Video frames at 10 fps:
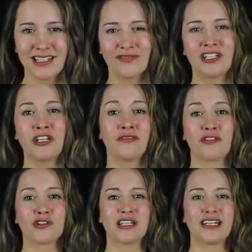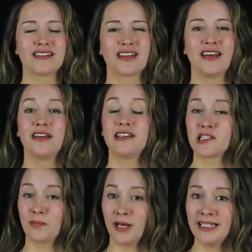different universities,
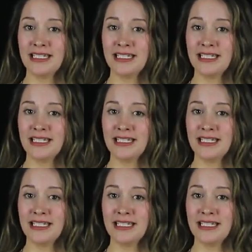despite